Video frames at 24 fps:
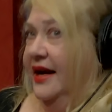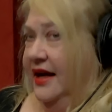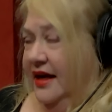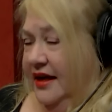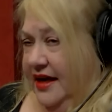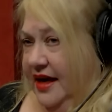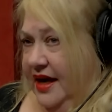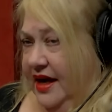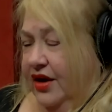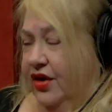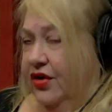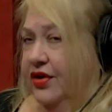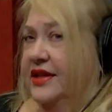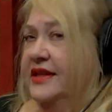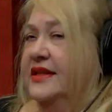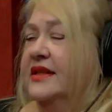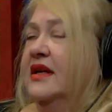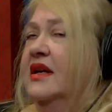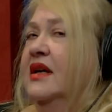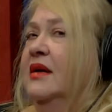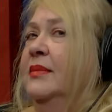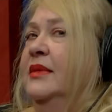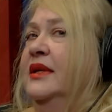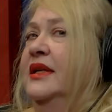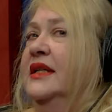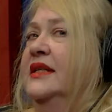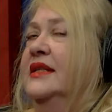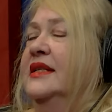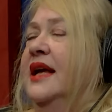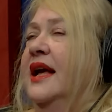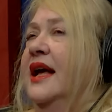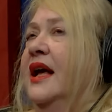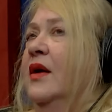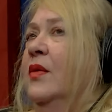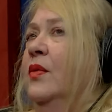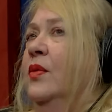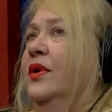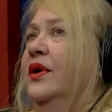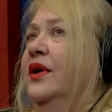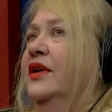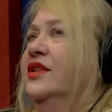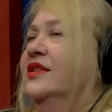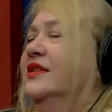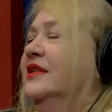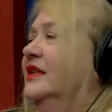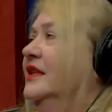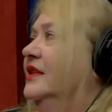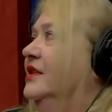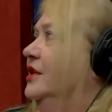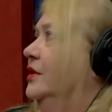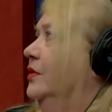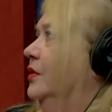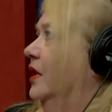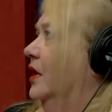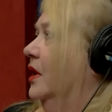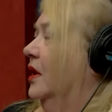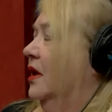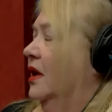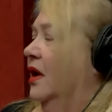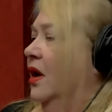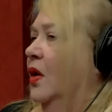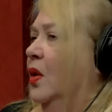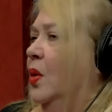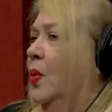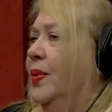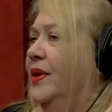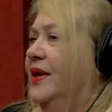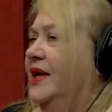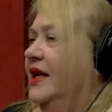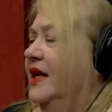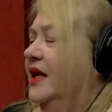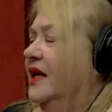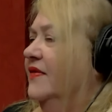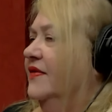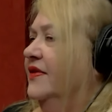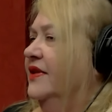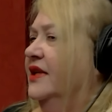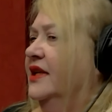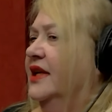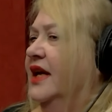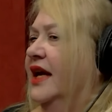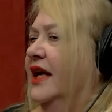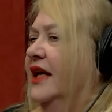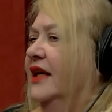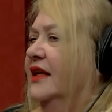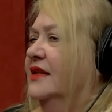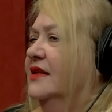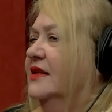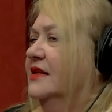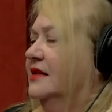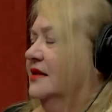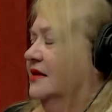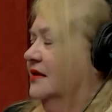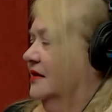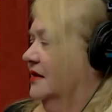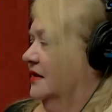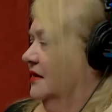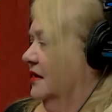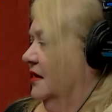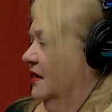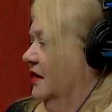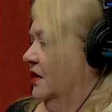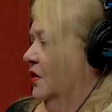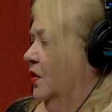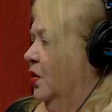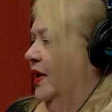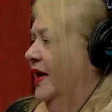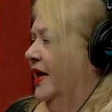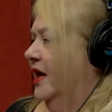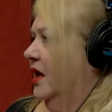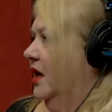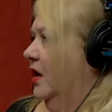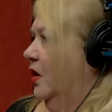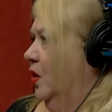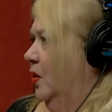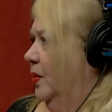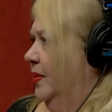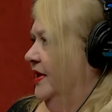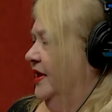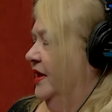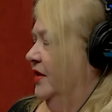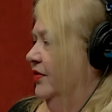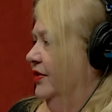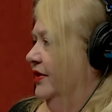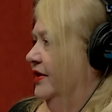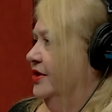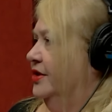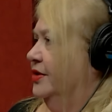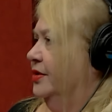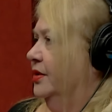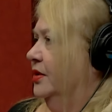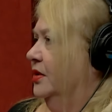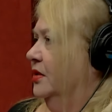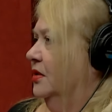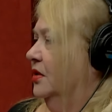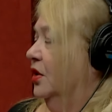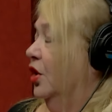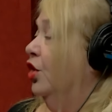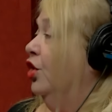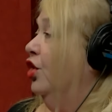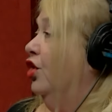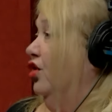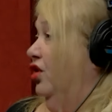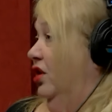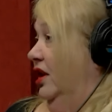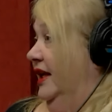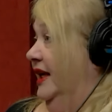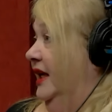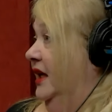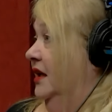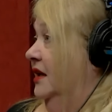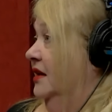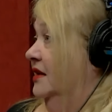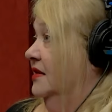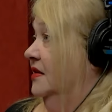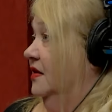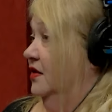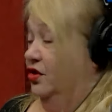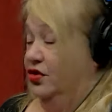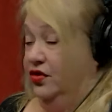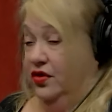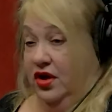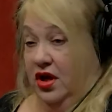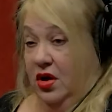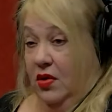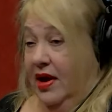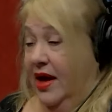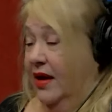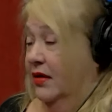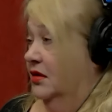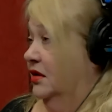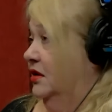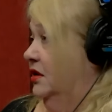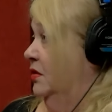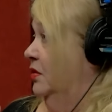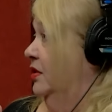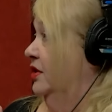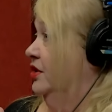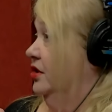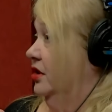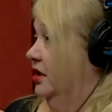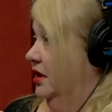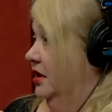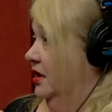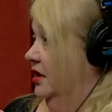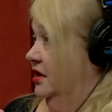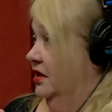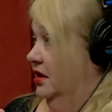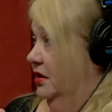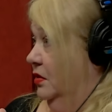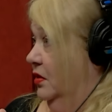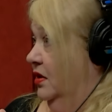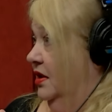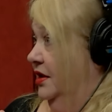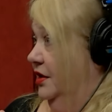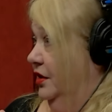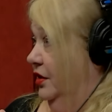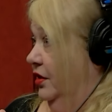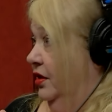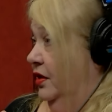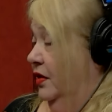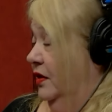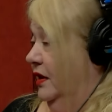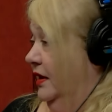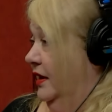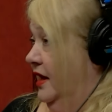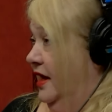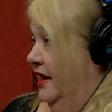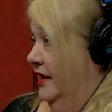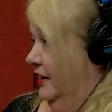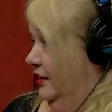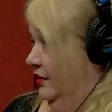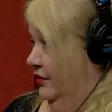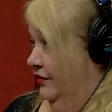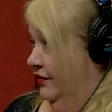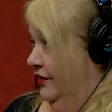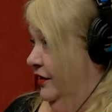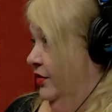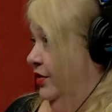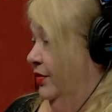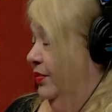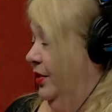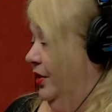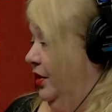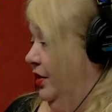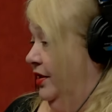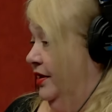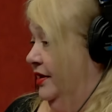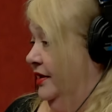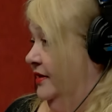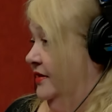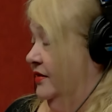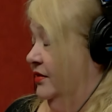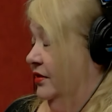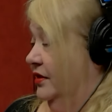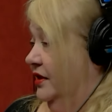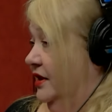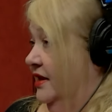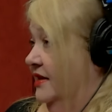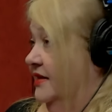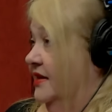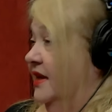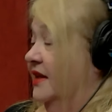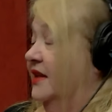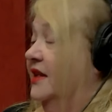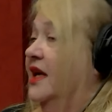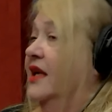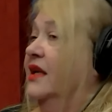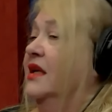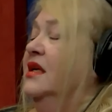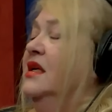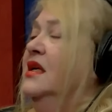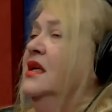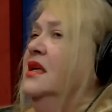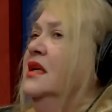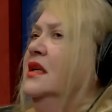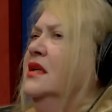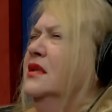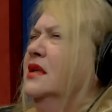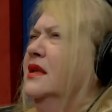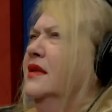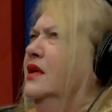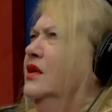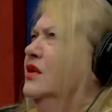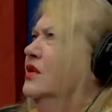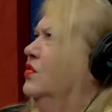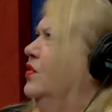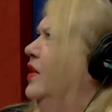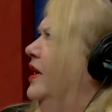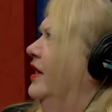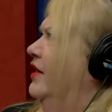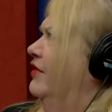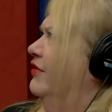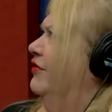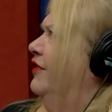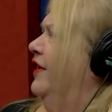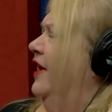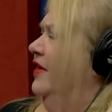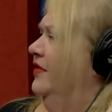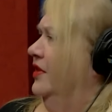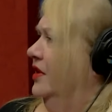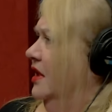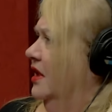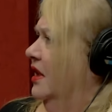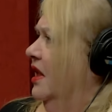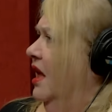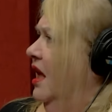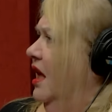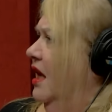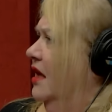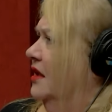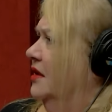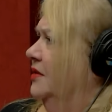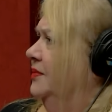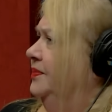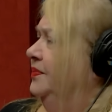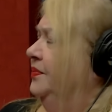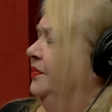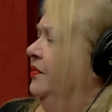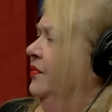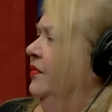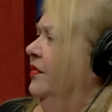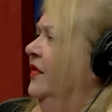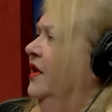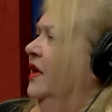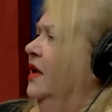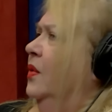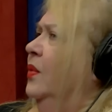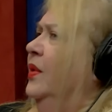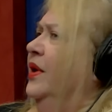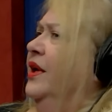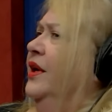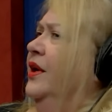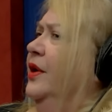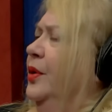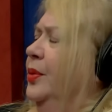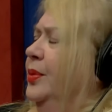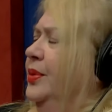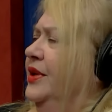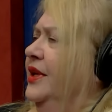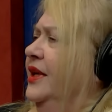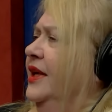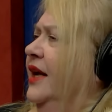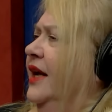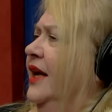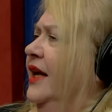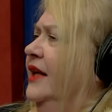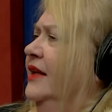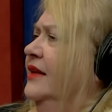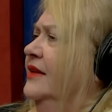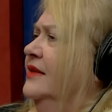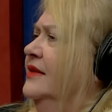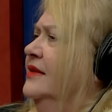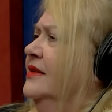Negri's coming yes. to town. We're just going to do a opening of the gates, quick opening ritual early. Mm -hmm. you can go out and do what you're going to do on your own and not interfere right. with parties or things like that. So I think it's right at five o'clock. We're going to open the gates